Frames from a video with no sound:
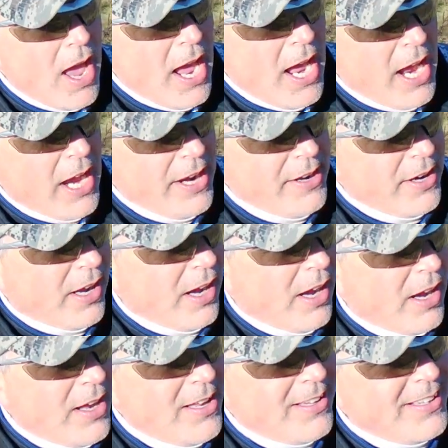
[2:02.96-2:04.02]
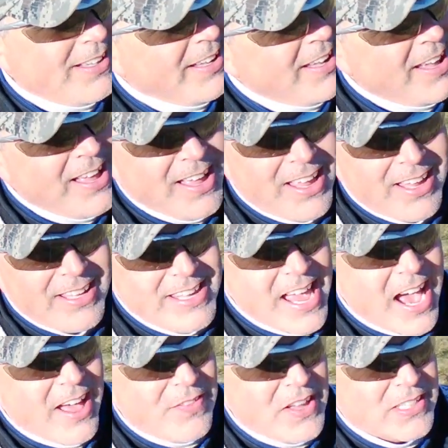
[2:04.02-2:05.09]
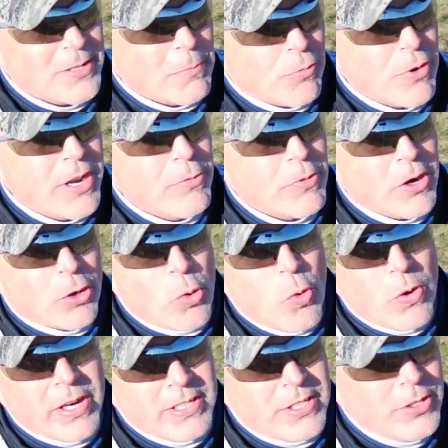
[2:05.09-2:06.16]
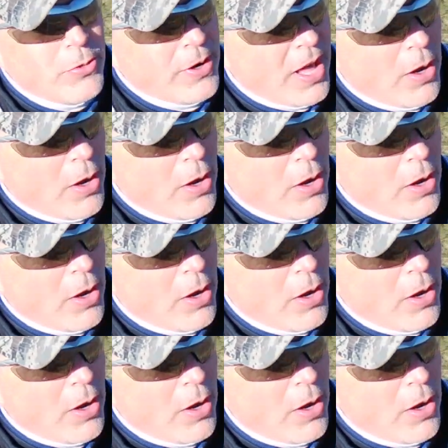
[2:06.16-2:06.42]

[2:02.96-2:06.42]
And yeah, that's a pretty rare coin too.